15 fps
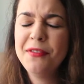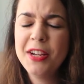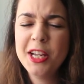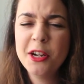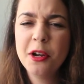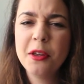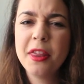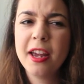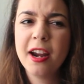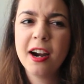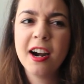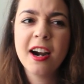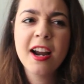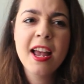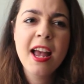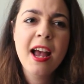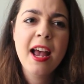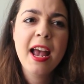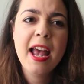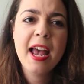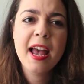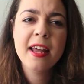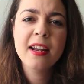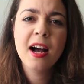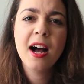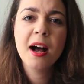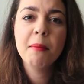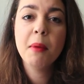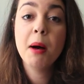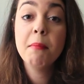DeVito there. And
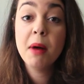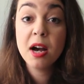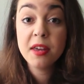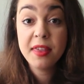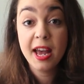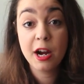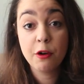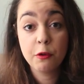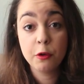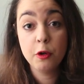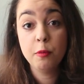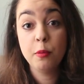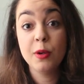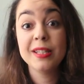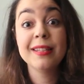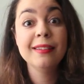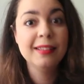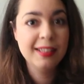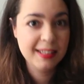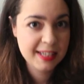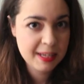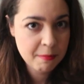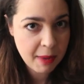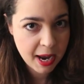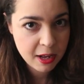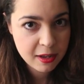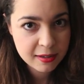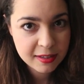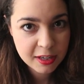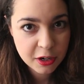among that group was Lillian
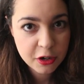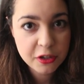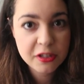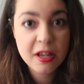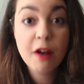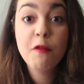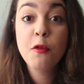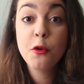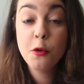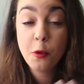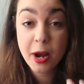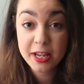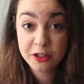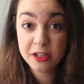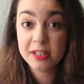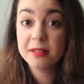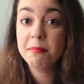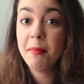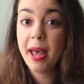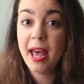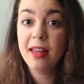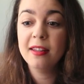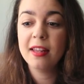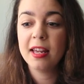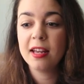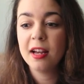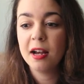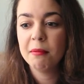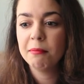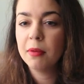Michelson herself, who I just met
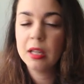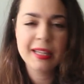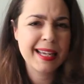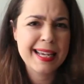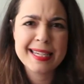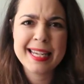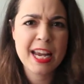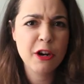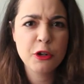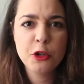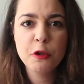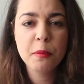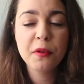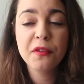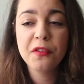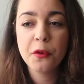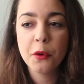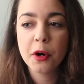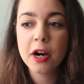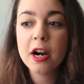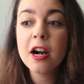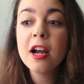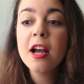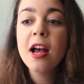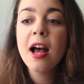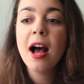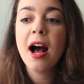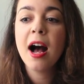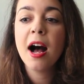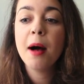like a day or 2 before,
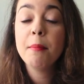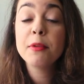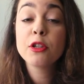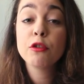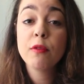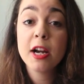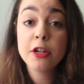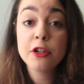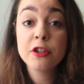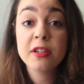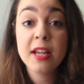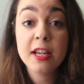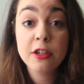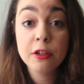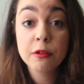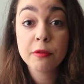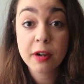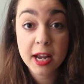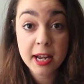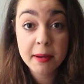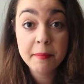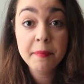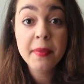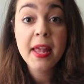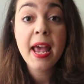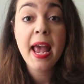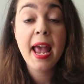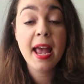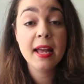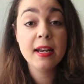director Daniel Rame,
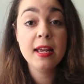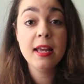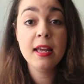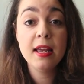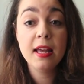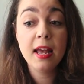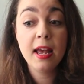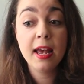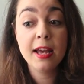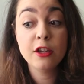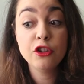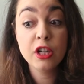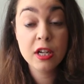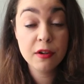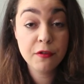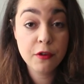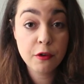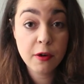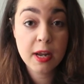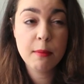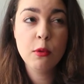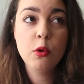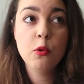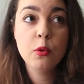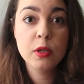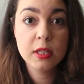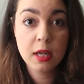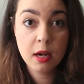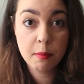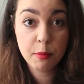and Jennifer Rame, who
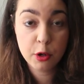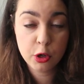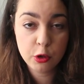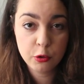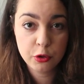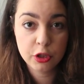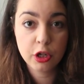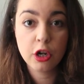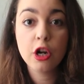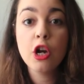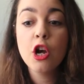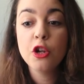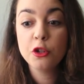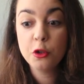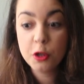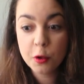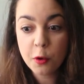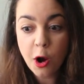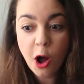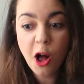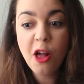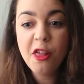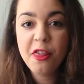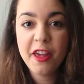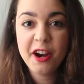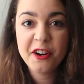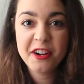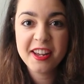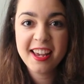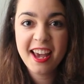was a producer. So they were all
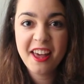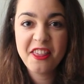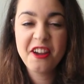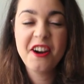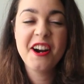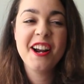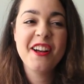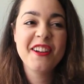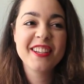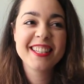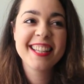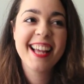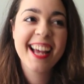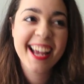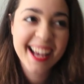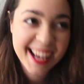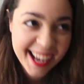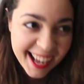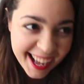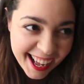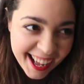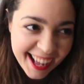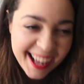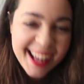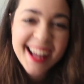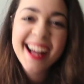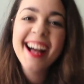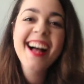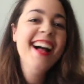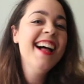there together, and I was like,
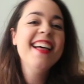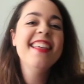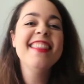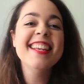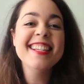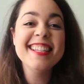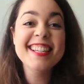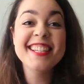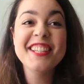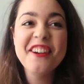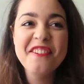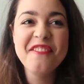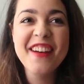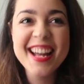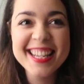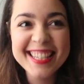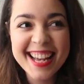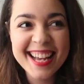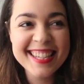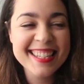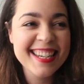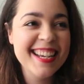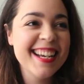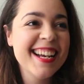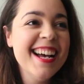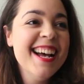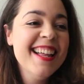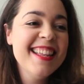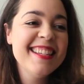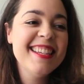this is so
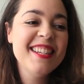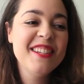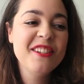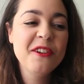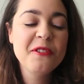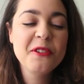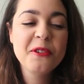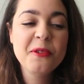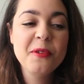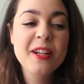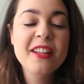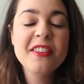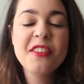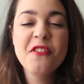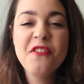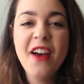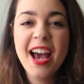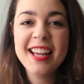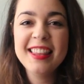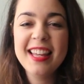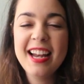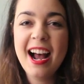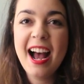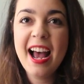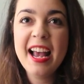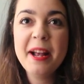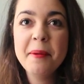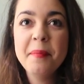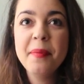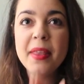fantastic. This is so surreal. The fact that
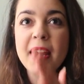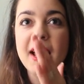I